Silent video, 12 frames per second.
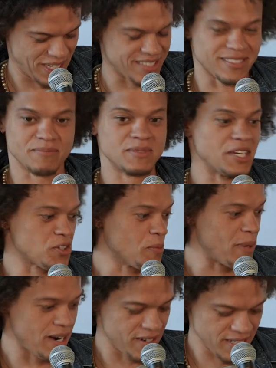like some
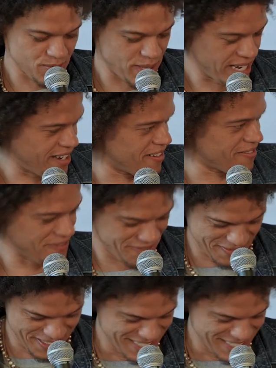dinkleberries. We have,